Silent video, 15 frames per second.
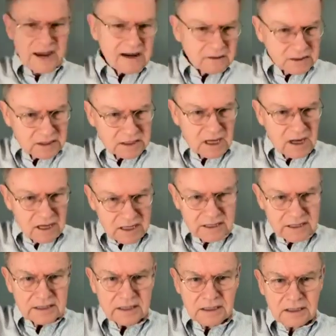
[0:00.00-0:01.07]

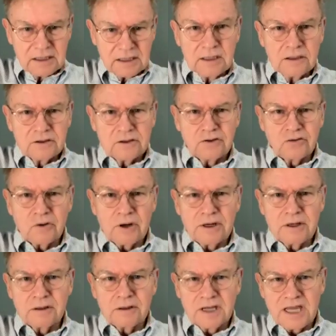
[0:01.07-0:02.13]
outside to try
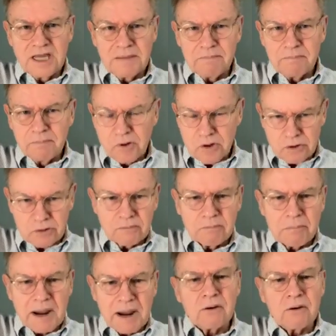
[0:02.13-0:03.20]
to keep certain
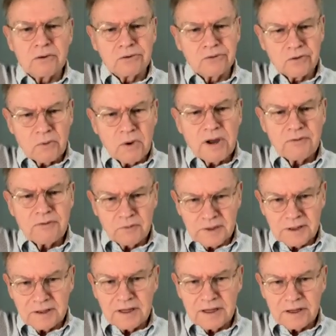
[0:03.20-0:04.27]
powers away from the
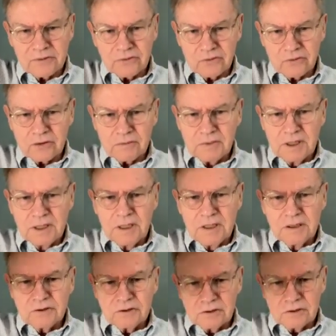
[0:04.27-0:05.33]
classroom,
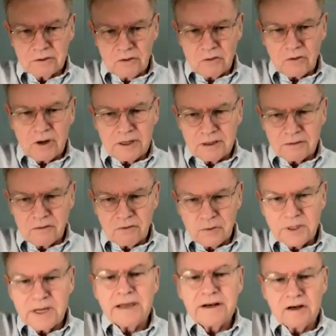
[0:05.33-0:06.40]
to try to
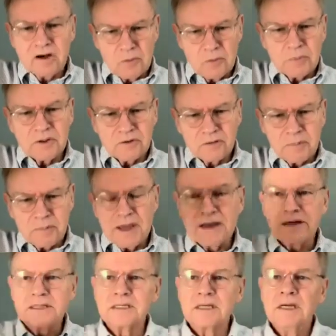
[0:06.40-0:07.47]
create an open
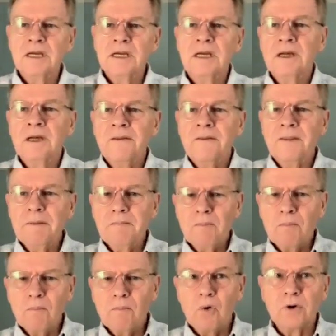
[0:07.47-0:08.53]
space. The
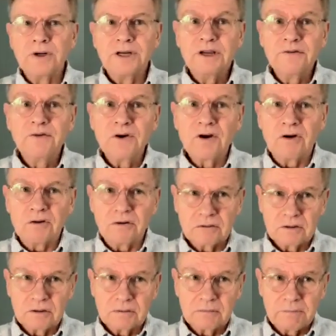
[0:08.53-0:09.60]
more difficult
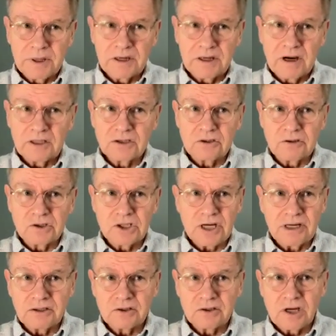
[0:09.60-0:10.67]
pedagogical
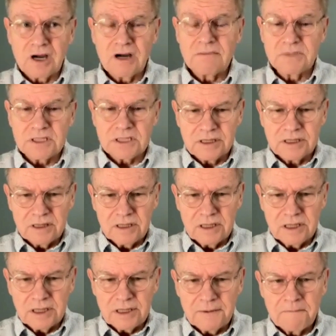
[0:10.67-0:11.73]
challenge comes in
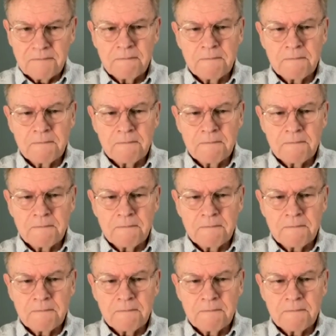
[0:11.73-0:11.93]
the